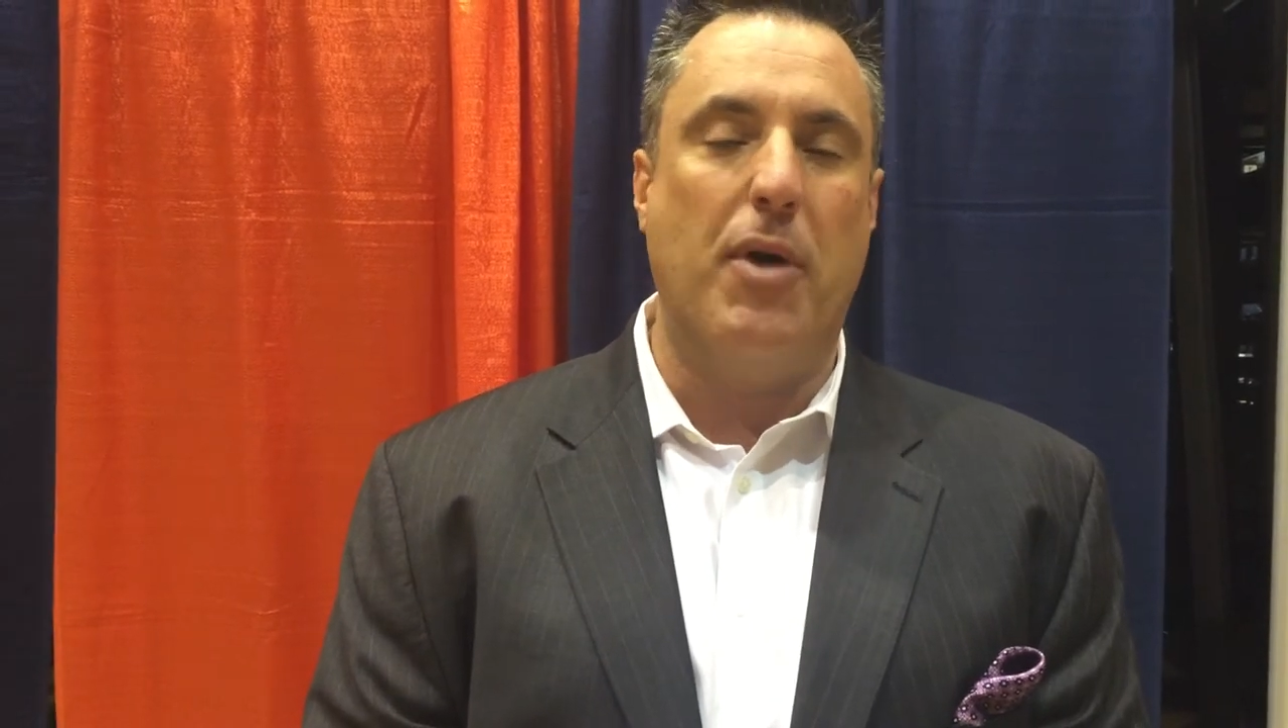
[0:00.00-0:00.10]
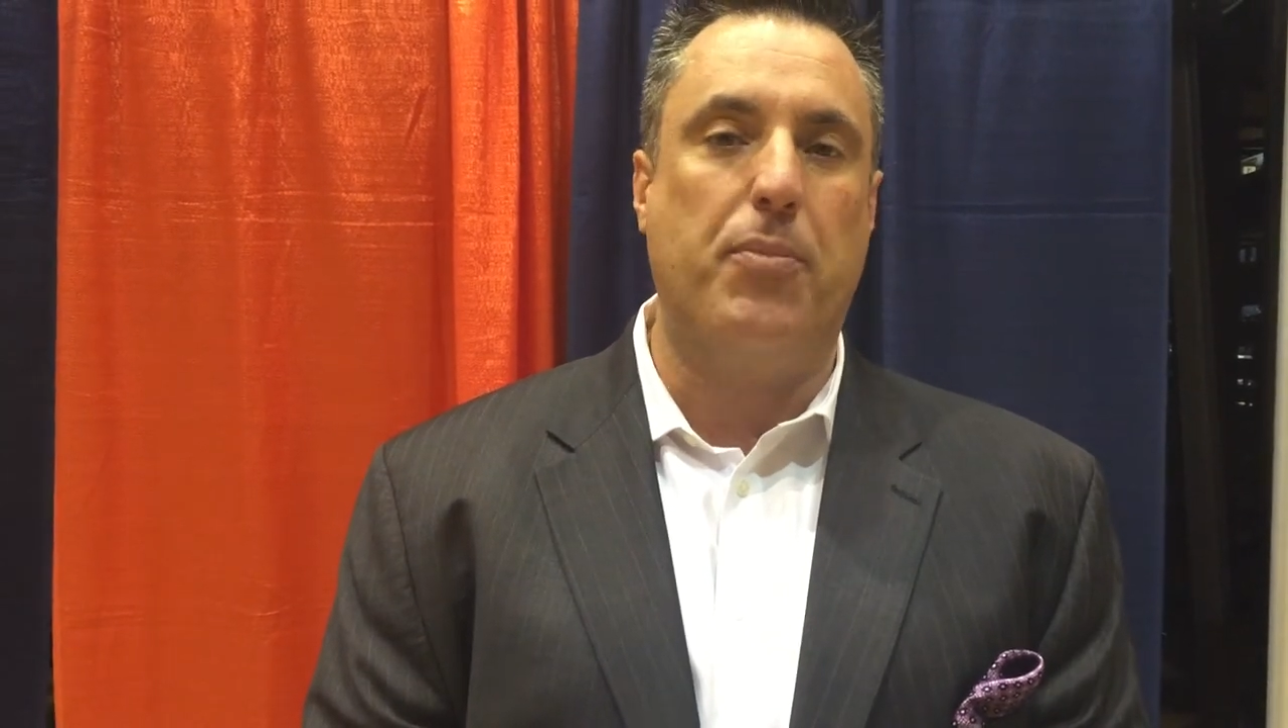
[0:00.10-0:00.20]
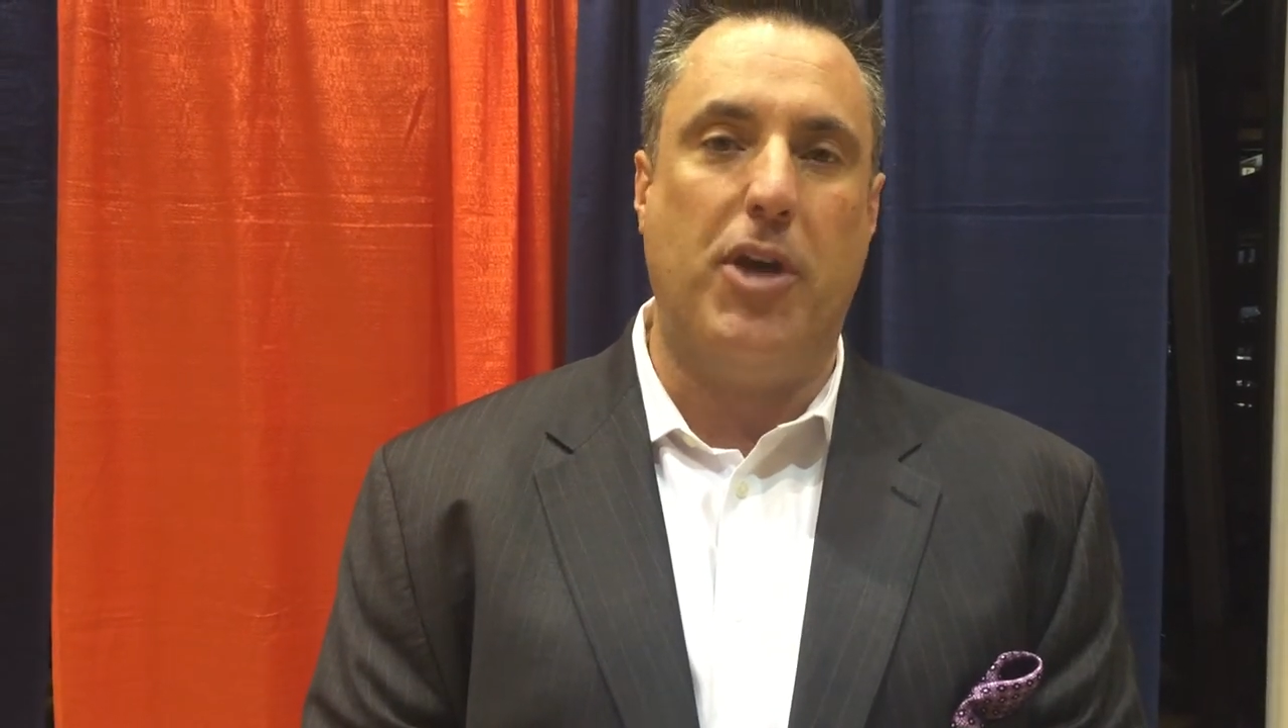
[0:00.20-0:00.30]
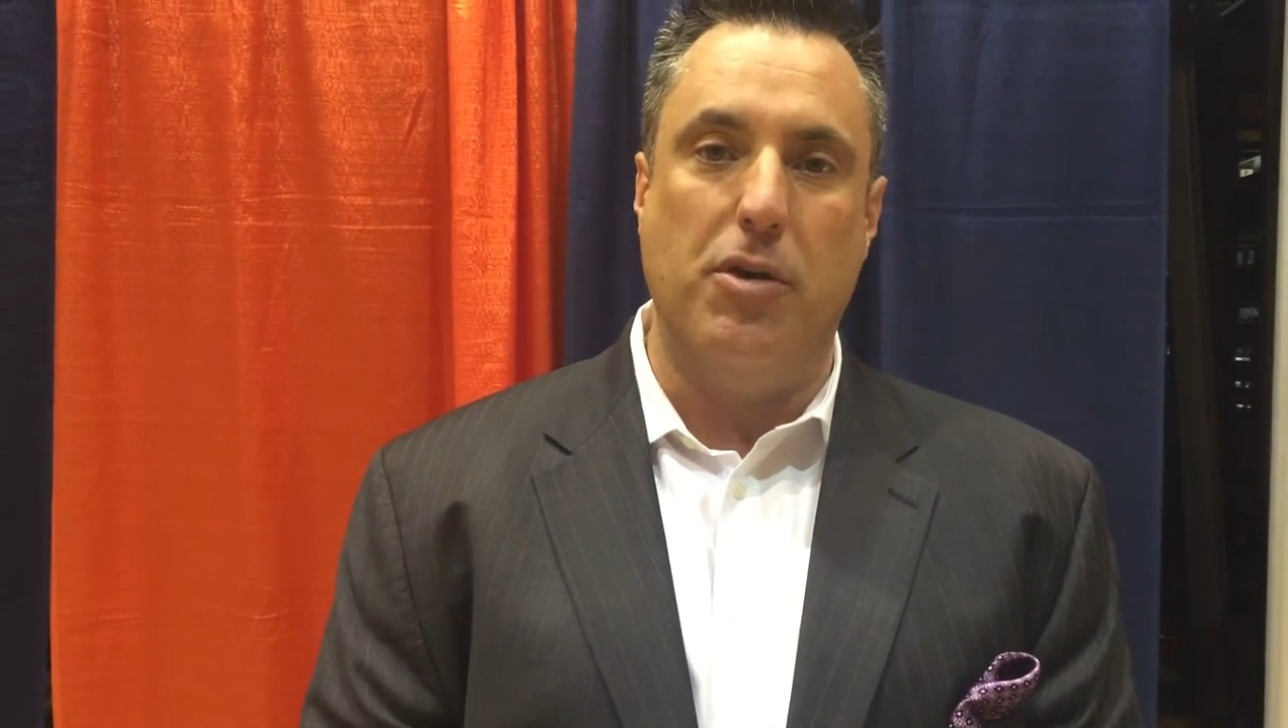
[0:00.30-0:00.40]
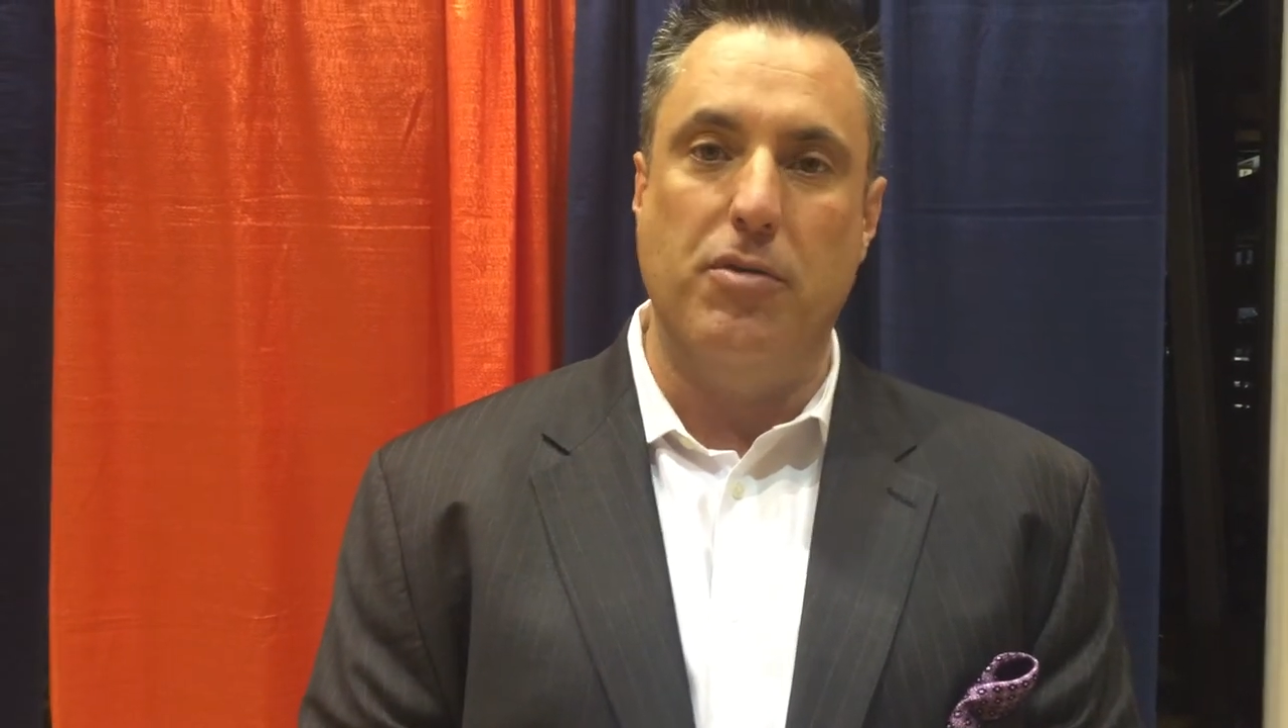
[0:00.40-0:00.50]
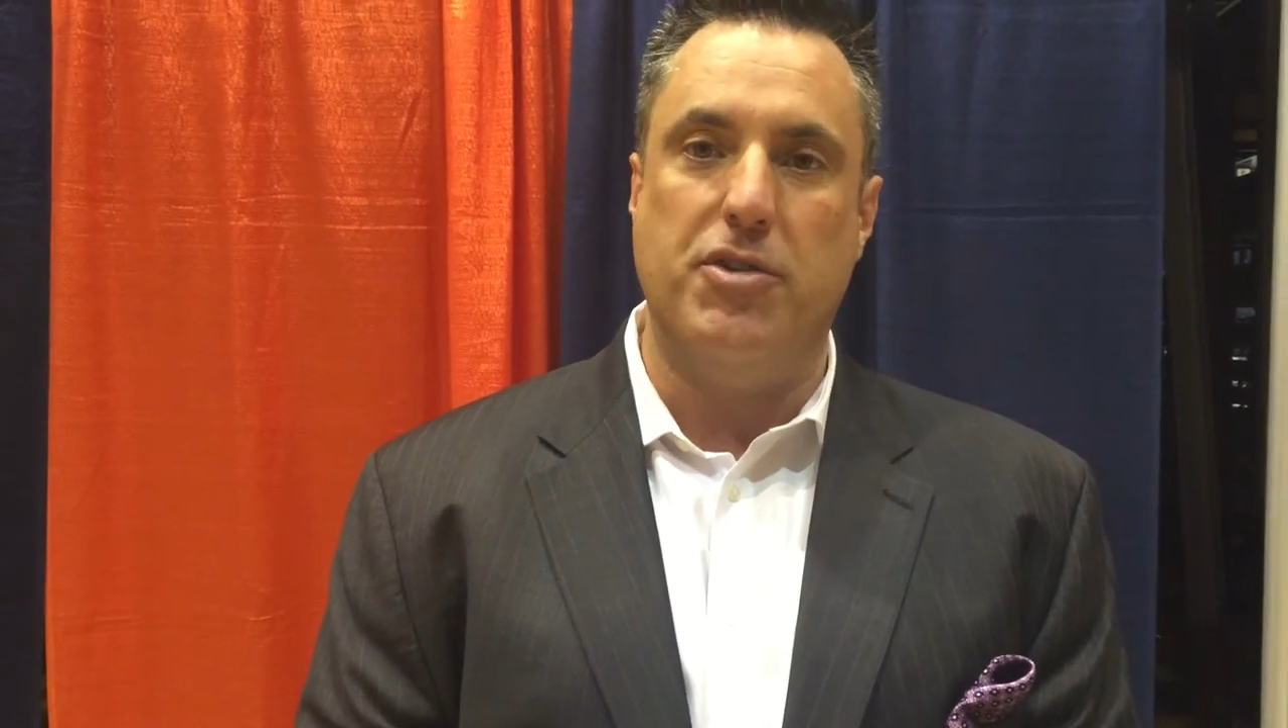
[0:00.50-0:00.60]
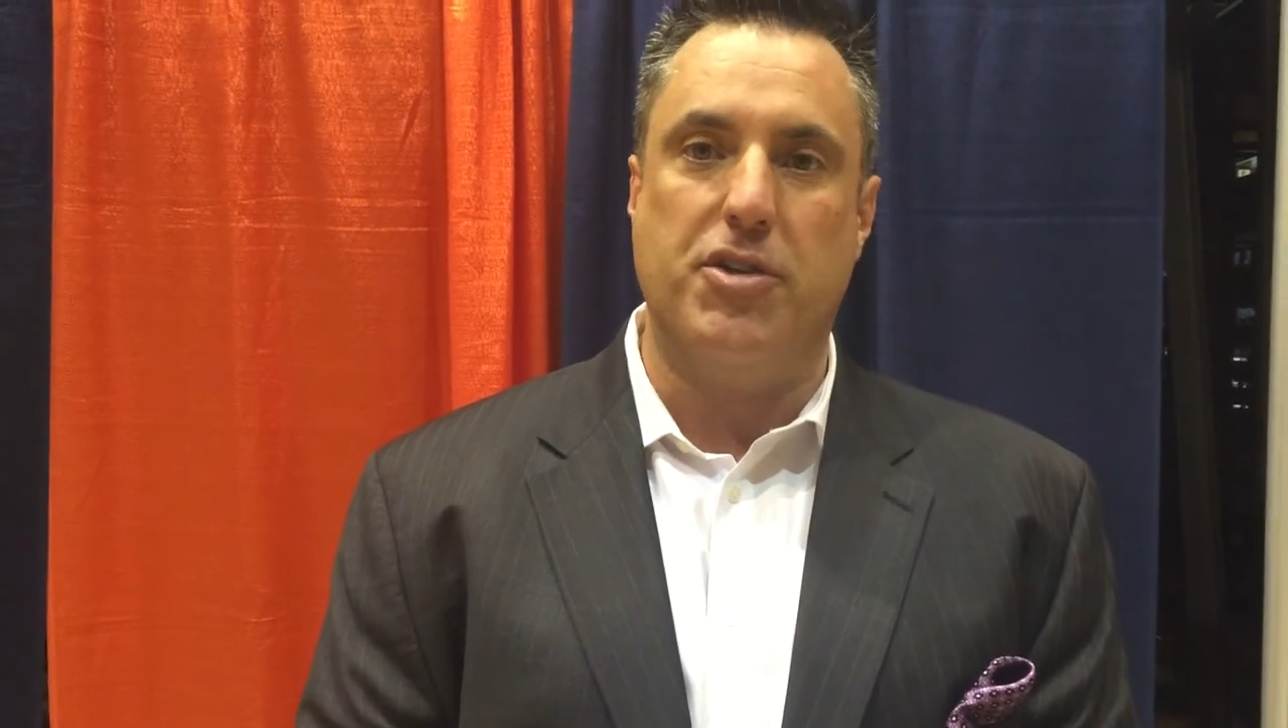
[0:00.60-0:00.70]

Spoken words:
up huge,